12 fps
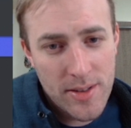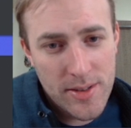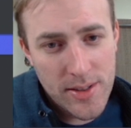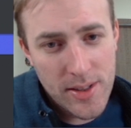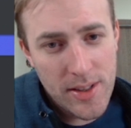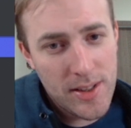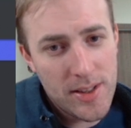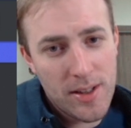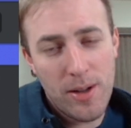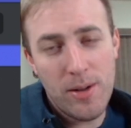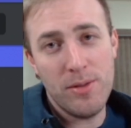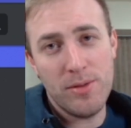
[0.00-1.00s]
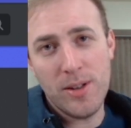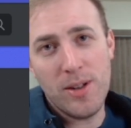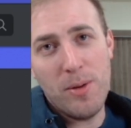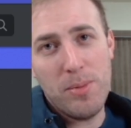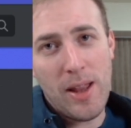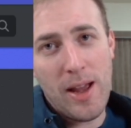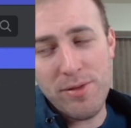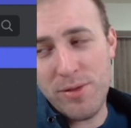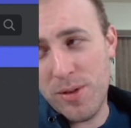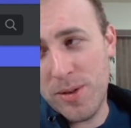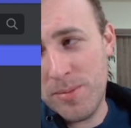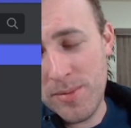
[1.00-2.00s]
CEO of Ergo
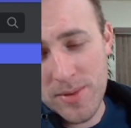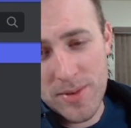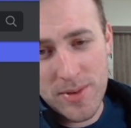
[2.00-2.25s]
Platform.